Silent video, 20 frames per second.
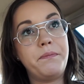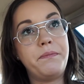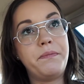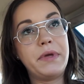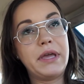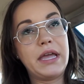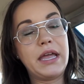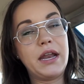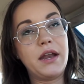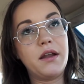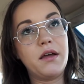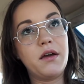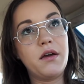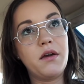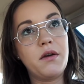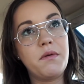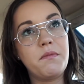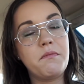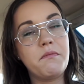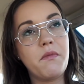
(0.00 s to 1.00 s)
been
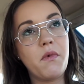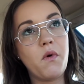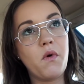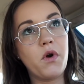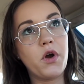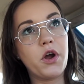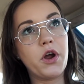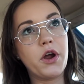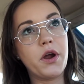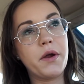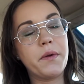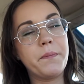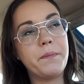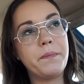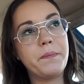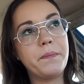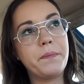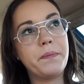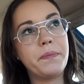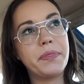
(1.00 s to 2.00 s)
more
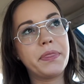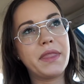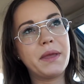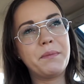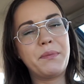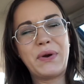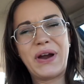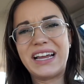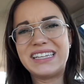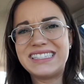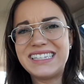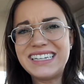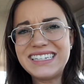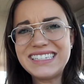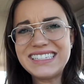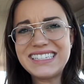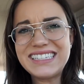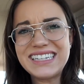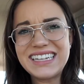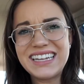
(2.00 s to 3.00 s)

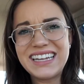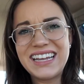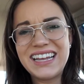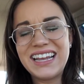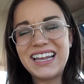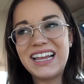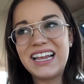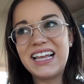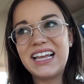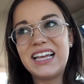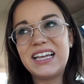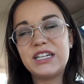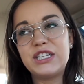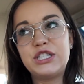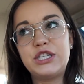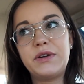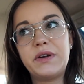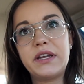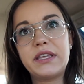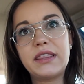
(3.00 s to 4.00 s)
present
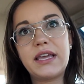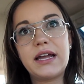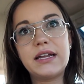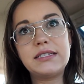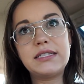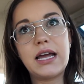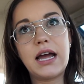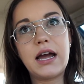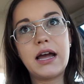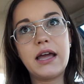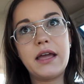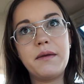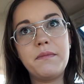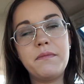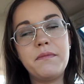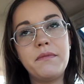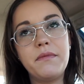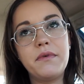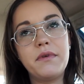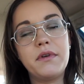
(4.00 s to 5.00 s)
during that
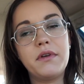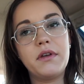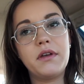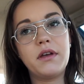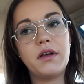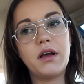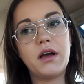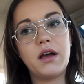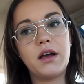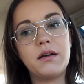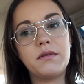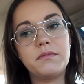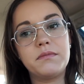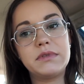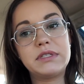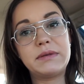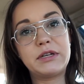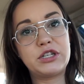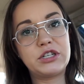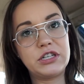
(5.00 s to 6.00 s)
time,
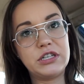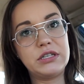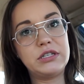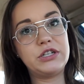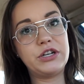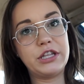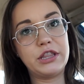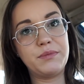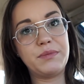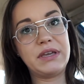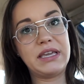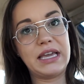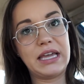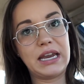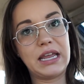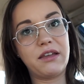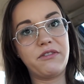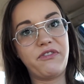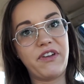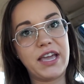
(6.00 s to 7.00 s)
especially during the
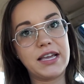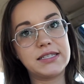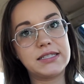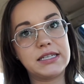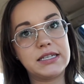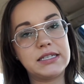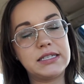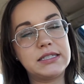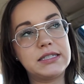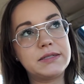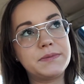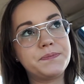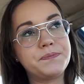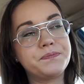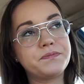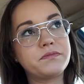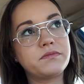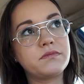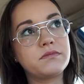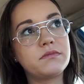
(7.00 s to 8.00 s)
beginning phases.
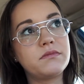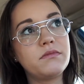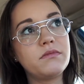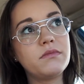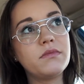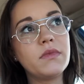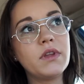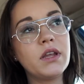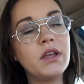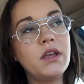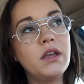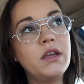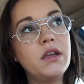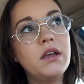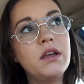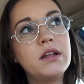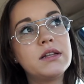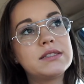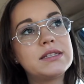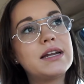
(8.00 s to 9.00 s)

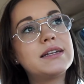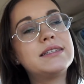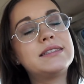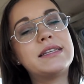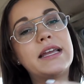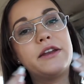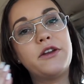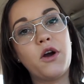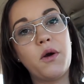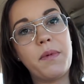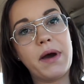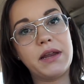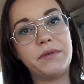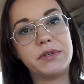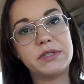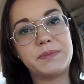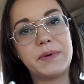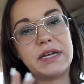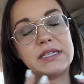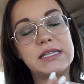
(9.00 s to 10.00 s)
It's not to say nobody
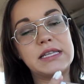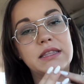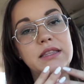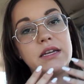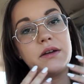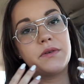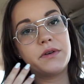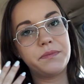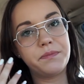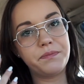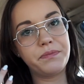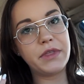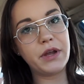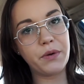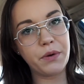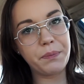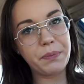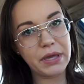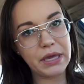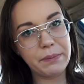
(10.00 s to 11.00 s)
was present. There
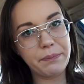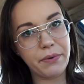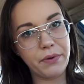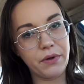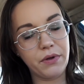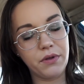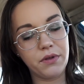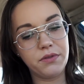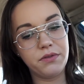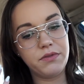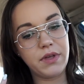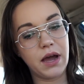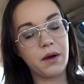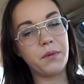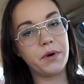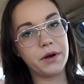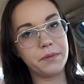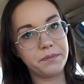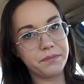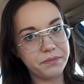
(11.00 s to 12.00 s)
were people that
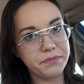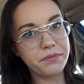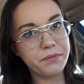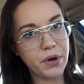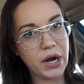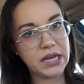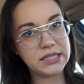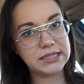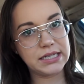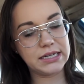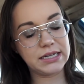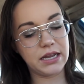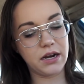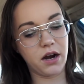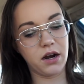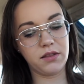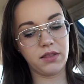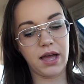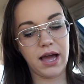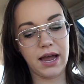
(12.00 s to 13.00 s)
were present in
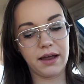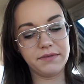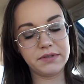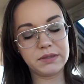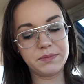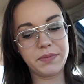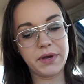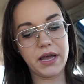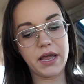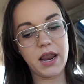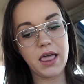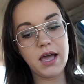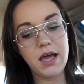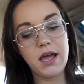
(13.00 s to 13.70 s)
our lives, but